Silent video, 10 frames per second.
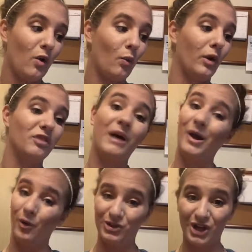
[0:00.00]
with my
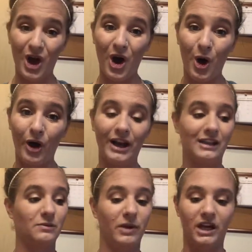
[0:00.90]
Ulta haul and
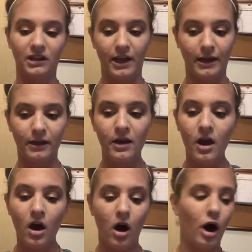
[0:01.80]
explain like
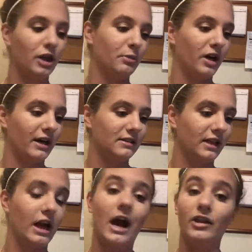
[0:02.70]
all the products
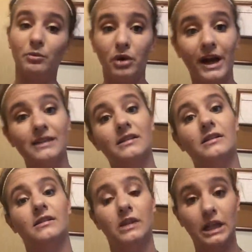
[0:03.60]
I got, the
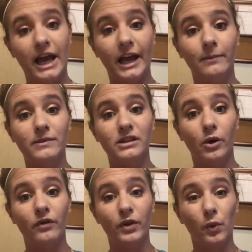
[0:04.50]
prices, the claims.
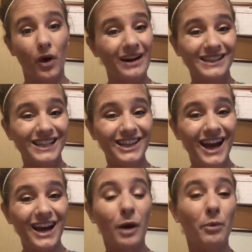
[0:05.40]
So if you wanna see
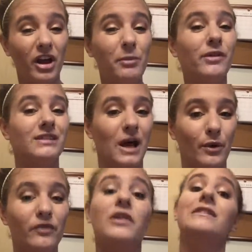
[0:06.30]
that, I'll probably post that
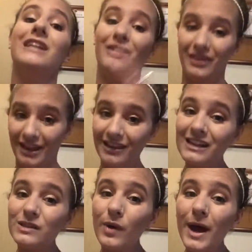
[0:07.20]
one first and then
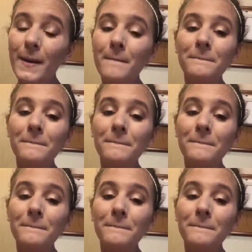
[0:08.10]
this one.